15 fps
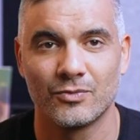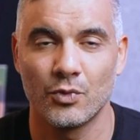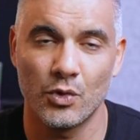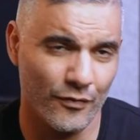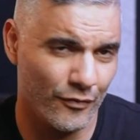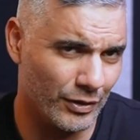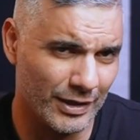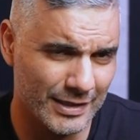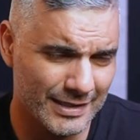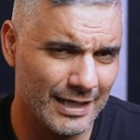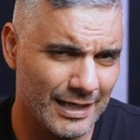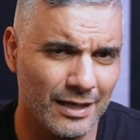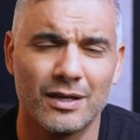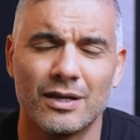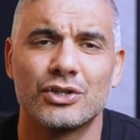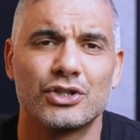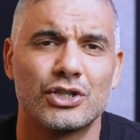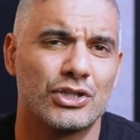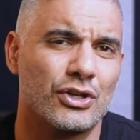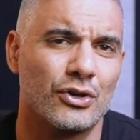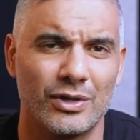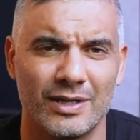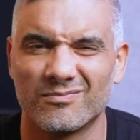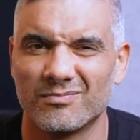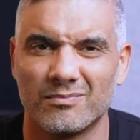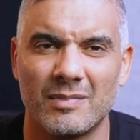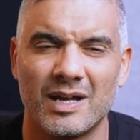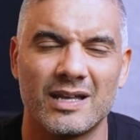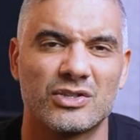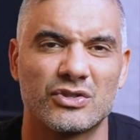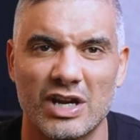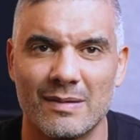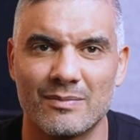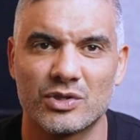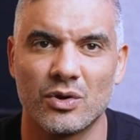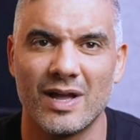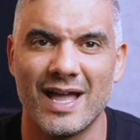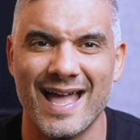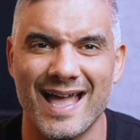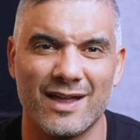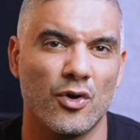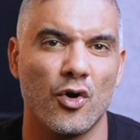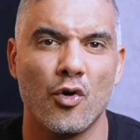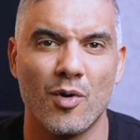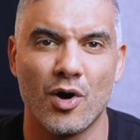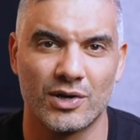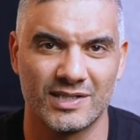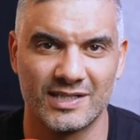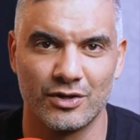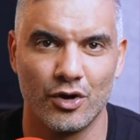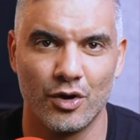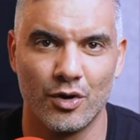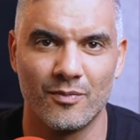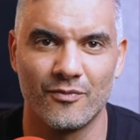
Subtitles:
Or if you're listening, just go to my Instagram is at Omar Zenhom.